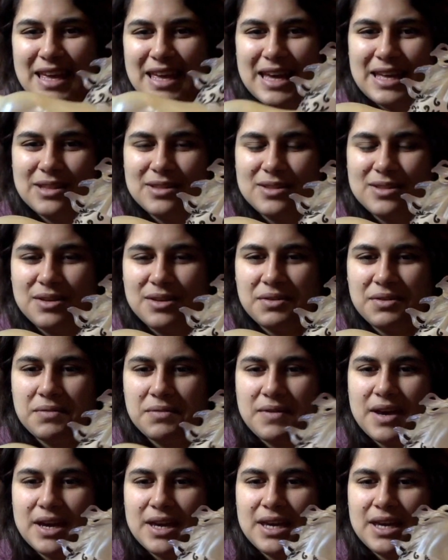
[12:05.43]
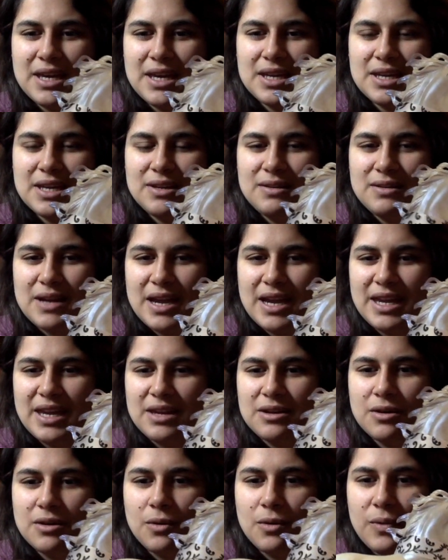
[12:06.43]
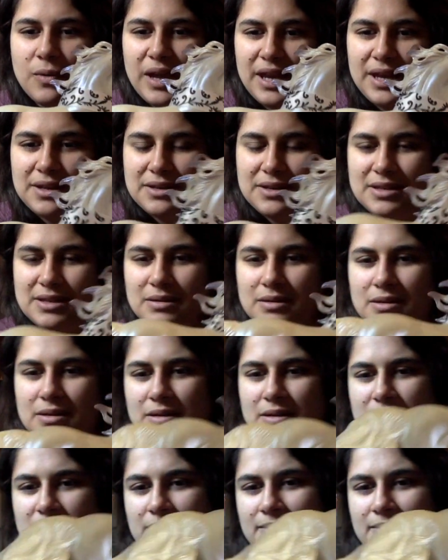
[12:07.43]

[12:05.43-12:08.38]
I love him. I cannot wait to